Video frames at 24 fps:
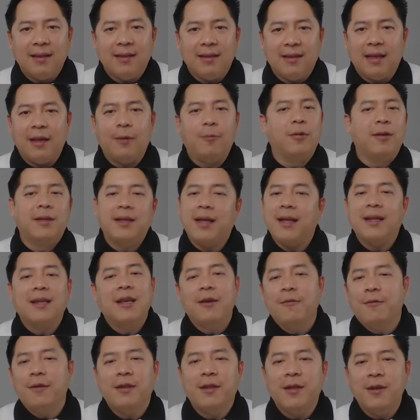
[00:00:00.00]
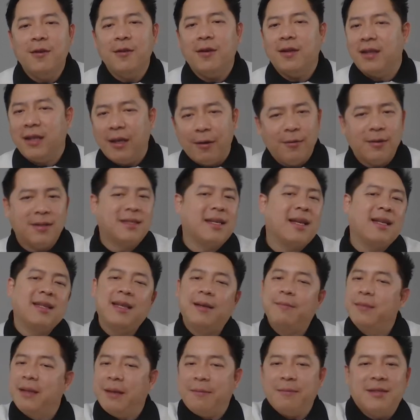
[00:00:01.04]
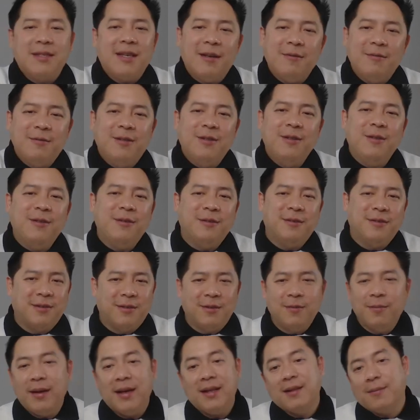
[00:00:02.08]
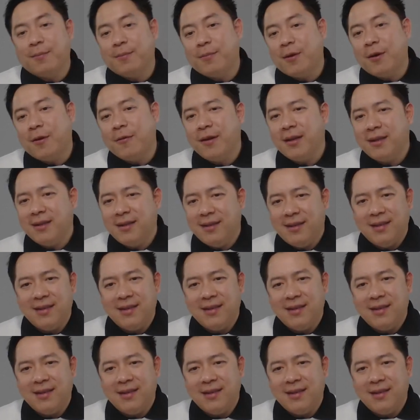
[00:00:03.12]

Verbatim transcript: they would not give it to you, and they will sell them themselves too to make the profit.